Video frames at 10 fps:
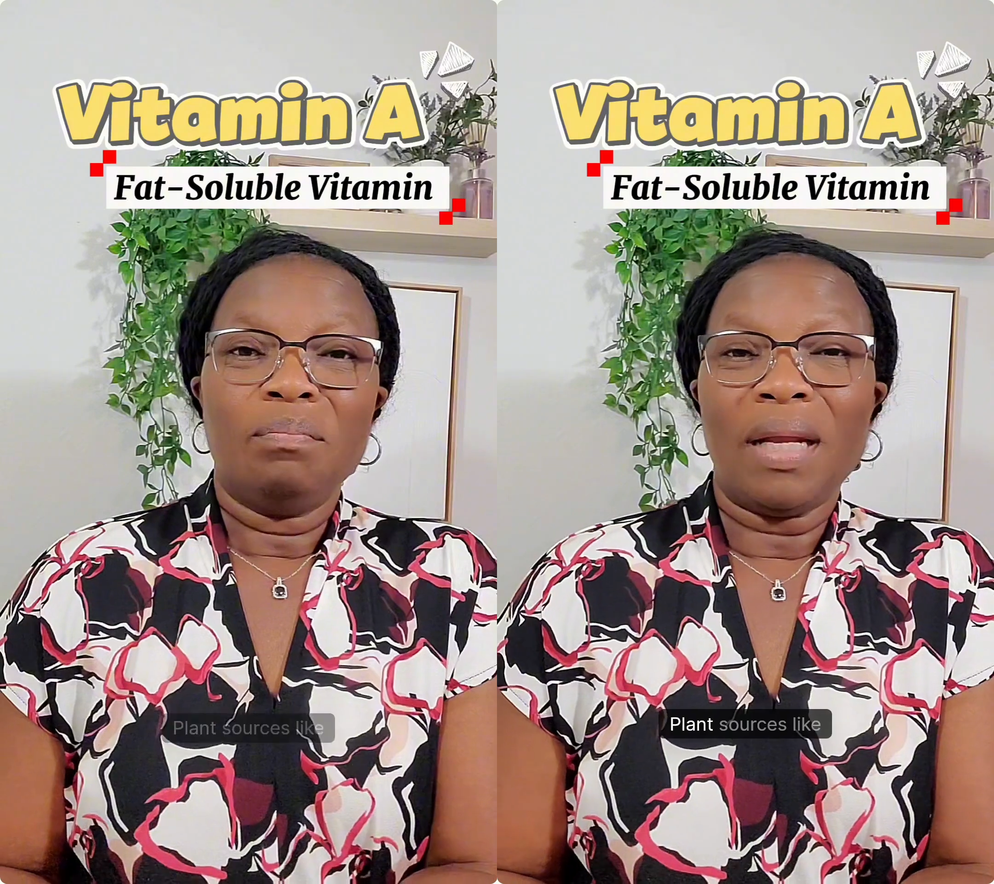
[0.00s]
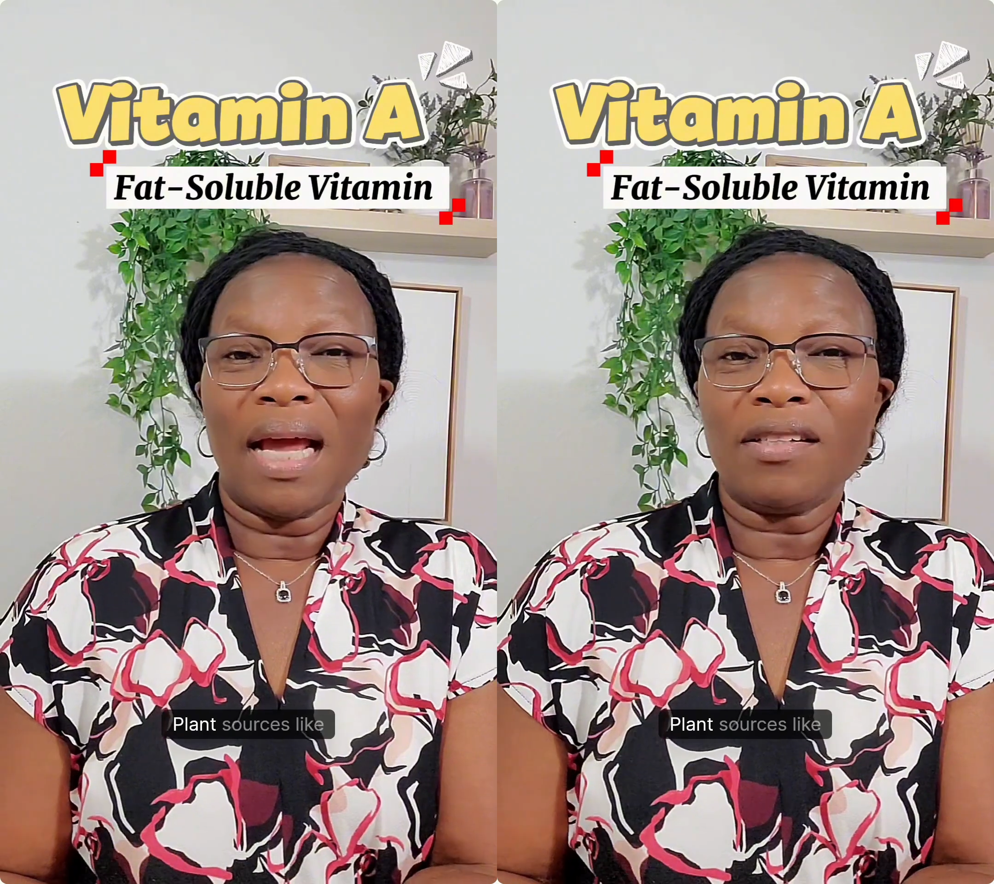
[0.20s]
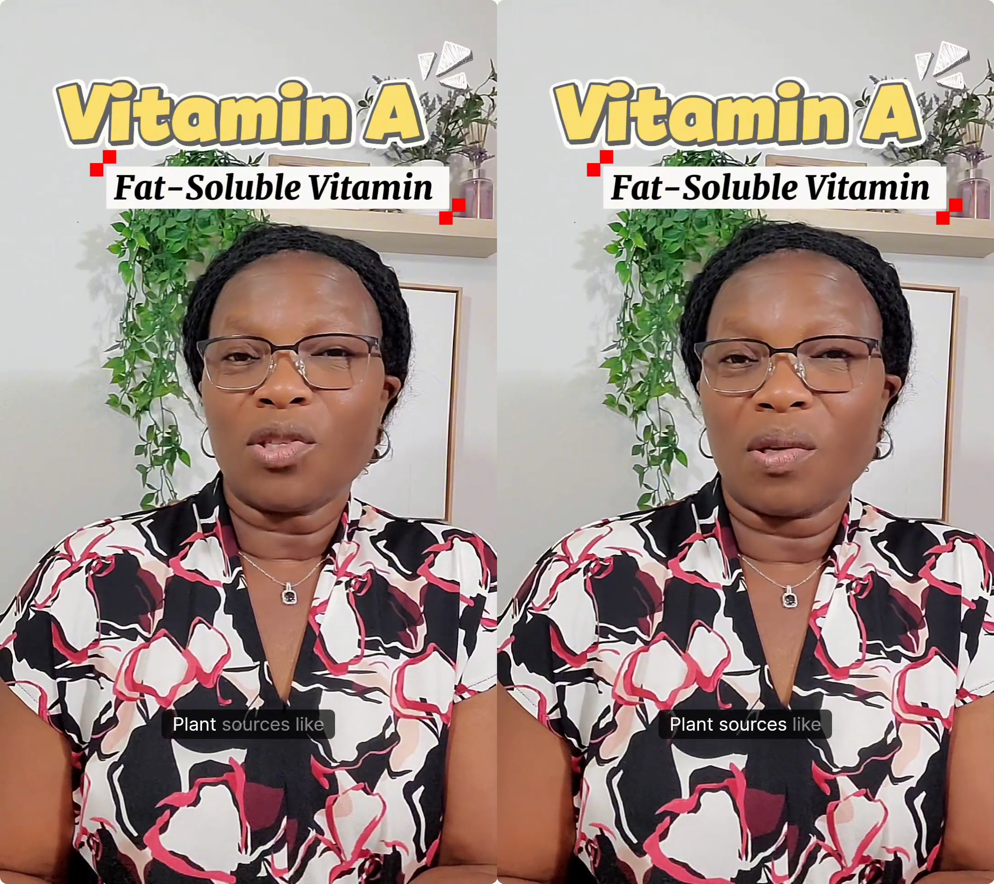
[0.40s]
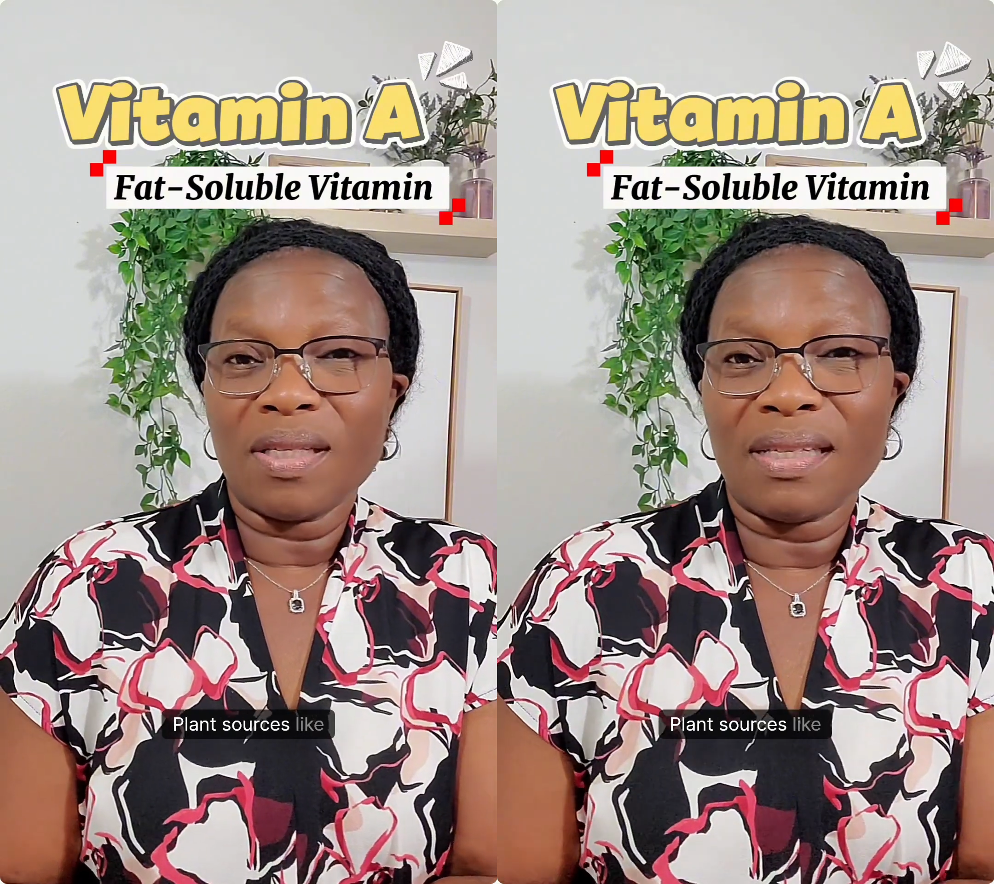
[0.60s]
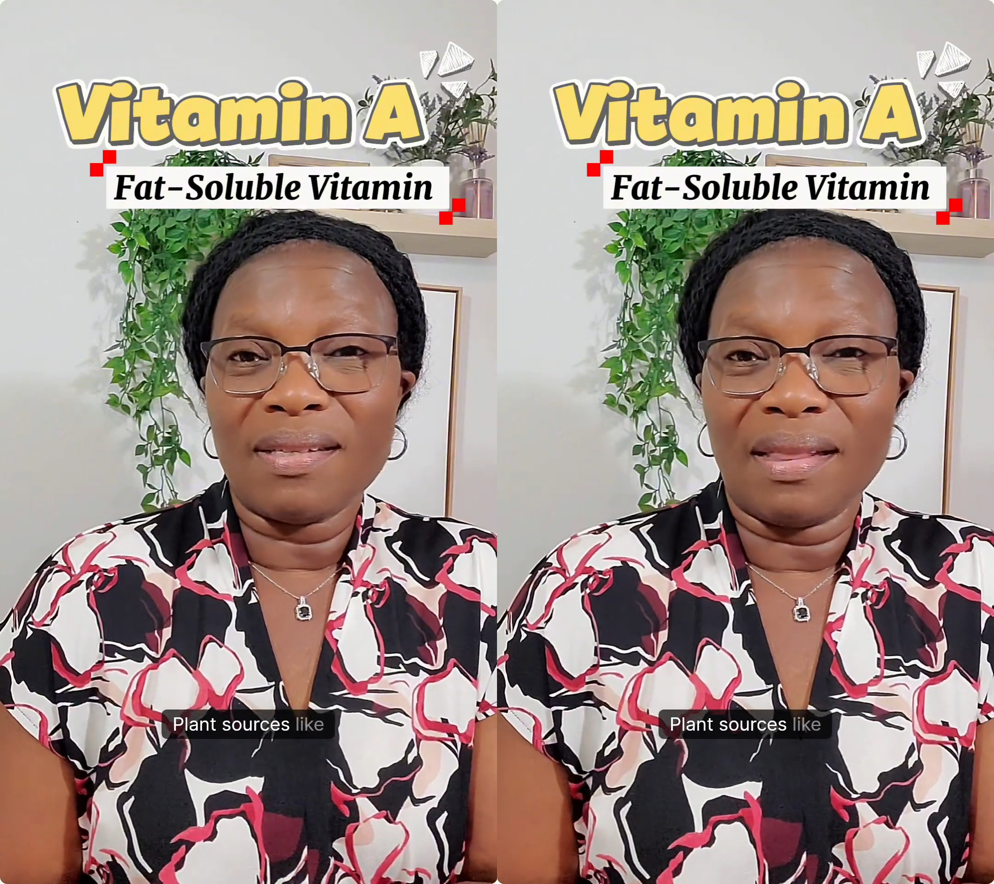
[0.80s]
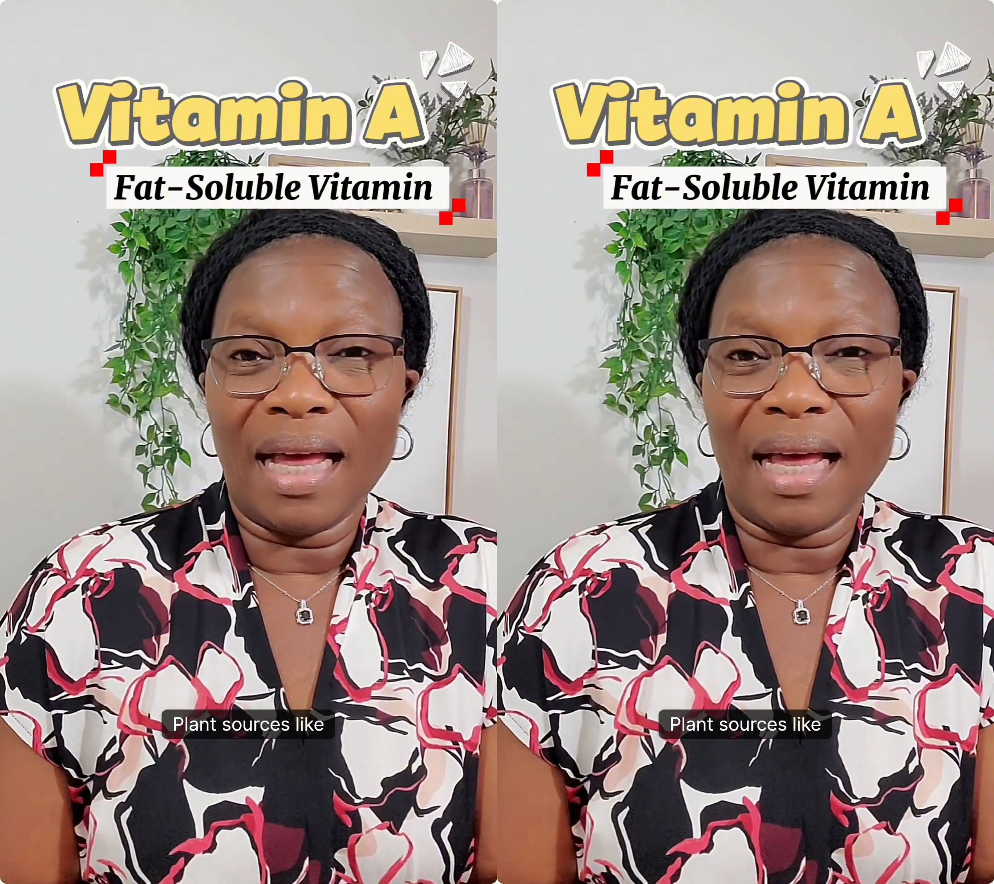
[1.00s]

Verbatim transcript: plant sources